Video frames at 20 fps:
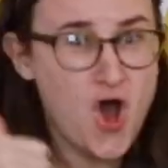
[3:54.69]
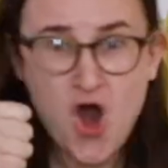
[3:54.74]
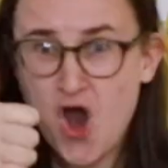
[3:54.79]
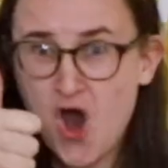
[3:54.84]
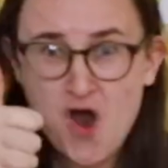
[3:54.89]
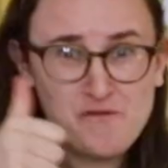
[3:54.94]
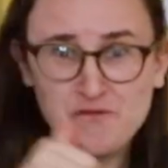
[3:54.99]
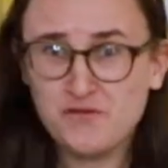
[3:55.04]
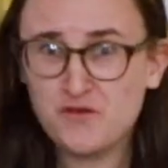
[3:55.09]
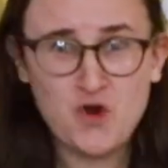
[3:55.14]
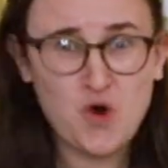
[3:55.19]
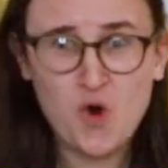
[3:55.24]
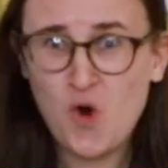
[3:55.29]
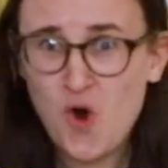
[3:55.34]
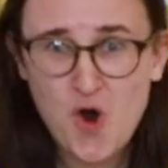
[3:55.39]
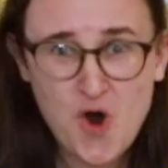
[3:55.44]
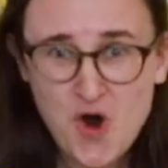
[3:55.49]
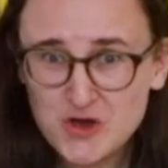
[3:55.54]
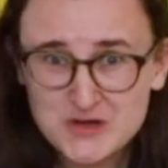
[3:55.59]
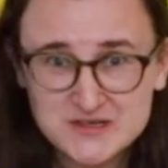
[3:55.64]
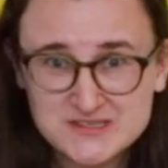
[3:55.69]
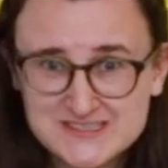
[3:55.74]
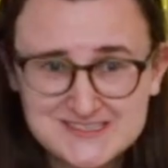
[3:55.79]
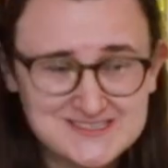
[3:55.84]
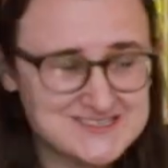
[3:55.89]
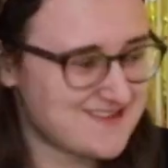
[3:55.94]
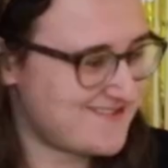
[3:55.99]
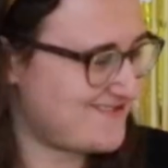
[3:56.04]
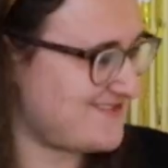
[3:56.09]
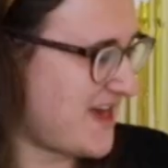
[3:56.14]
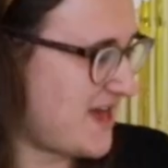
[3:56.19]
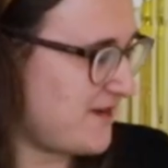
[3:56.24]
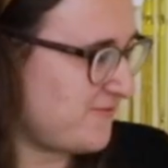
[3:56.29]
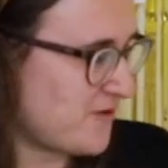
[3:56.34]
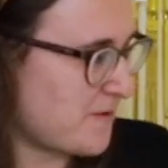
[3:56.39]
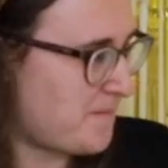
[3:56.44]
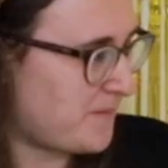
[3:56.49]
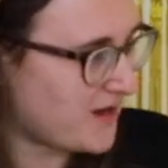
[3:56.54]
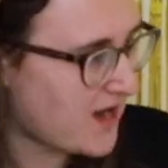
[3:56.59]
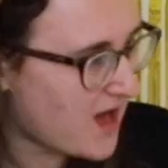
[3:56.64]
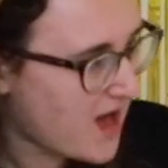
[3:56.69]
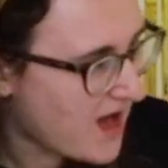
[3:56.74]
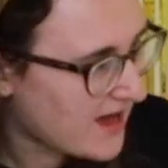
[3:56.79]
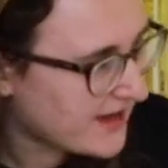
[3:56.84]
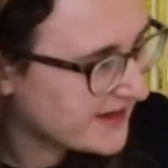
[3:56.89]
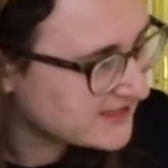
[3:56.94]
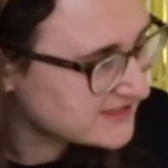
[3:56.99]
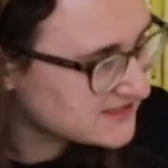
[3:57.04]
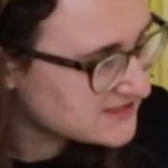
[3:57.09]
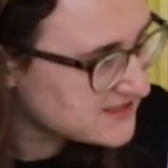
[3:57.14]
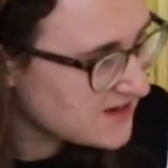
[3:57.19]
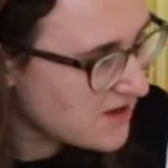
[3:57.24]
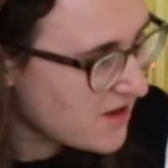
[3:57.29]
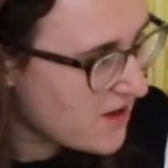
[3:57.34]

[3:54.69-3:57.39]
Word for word: Of course, they replied.